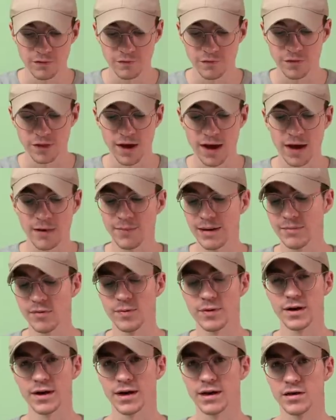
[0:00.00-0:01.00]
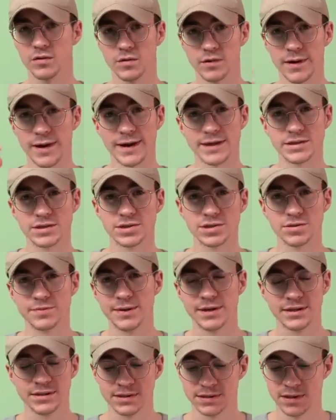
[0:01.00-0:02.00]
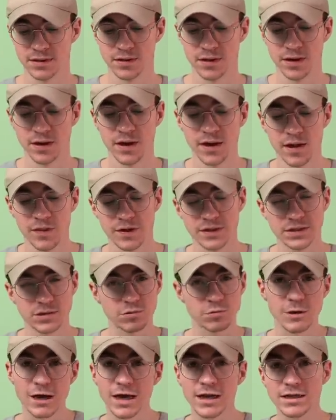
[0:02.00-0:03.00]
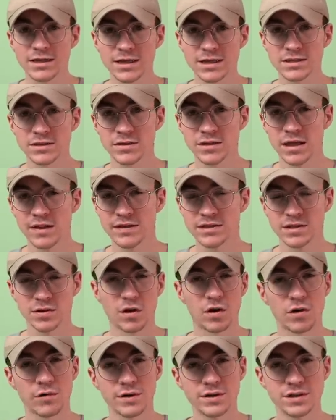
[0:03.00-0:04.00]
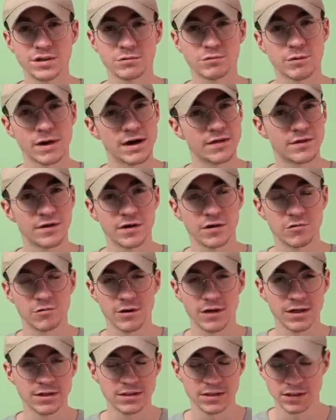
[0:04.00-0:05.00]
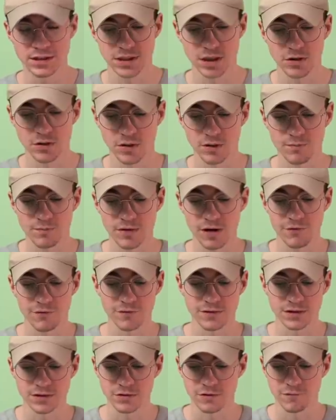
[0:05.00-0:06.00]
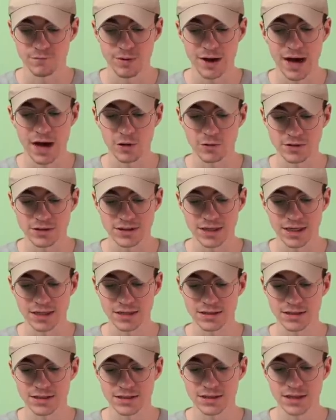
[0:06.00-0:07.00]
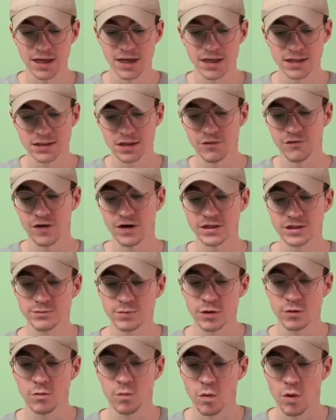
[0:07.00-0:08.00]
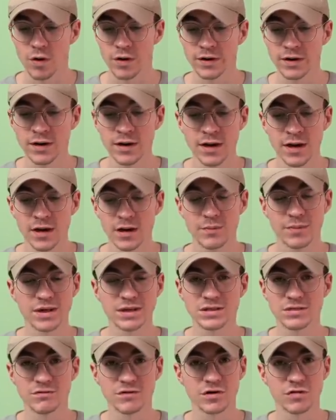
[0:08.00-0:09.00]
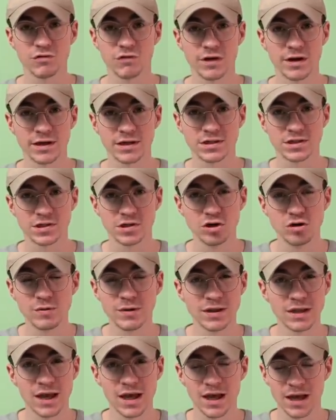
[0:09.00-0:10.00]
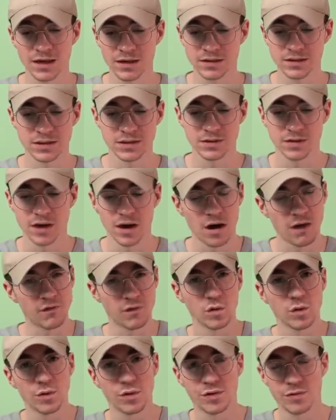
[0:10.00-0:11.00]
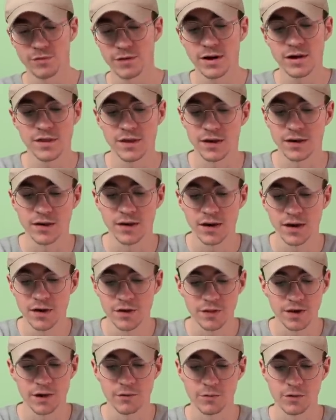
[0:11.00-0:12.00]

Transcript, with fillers: for that and maybe put like a little light tube in so that there's three L E Ds on there. There's an orange, a red, and a green to show the different sort of power status. So if I just put one piece of acrylic tube in there to cover all three, then that